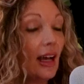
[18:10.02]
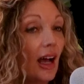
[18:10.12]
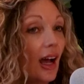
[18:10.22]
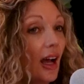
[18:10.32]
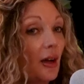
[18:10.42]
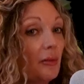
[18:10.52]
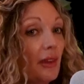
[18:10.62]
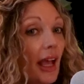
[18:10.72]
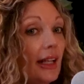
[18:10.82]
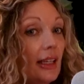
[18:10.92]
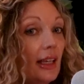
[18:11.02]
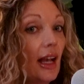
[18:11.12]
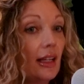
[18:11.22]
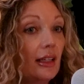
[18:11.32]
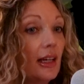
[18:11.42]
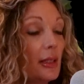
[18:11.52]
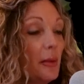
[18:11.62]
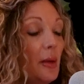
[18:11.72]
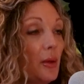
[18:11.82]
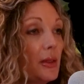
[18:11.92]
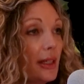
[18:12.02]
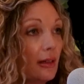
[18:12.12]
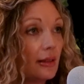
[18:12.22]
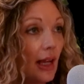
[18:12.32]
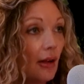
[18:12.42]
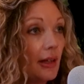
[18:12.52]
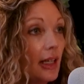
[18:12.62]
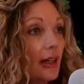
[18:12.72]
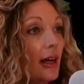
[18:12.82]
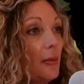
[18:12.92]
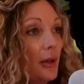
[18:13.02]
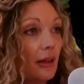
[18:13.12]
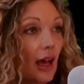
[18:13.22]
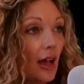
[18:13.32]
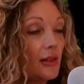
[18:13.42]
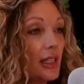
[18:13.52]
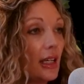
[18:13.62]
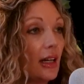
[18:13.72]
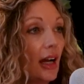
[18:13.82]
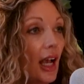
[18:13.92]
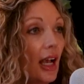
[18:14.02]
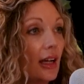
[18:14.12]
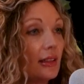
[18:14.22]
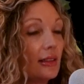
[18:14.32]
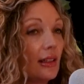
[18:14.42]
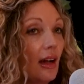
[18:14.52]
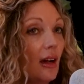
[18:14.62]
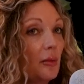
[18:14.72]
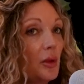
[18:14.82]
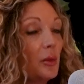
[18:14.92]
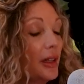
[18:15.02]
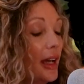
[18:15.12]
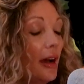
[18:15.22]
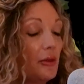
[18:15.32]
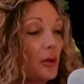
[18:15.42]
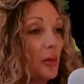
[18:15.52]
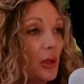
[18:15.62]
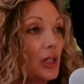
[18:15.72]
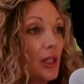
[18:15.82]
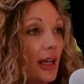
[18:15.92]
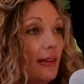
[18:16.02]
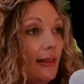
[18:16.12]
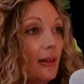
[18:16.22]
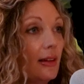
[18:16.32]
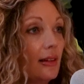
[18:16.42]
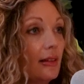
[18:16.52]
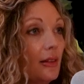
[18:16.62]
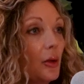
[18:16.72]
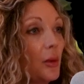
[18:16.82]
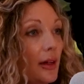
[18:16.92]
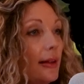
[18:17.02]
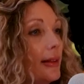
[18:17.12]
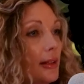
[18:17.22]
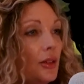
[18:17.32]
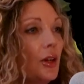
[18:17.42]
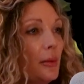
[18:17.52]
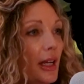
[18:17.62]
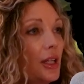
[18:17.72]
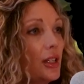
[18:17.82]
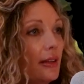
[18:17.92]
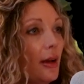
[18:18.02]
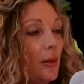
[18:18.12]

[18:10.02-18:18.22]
And yes, people settled down here and built lives here, and you really have to appreciate the work and the determination that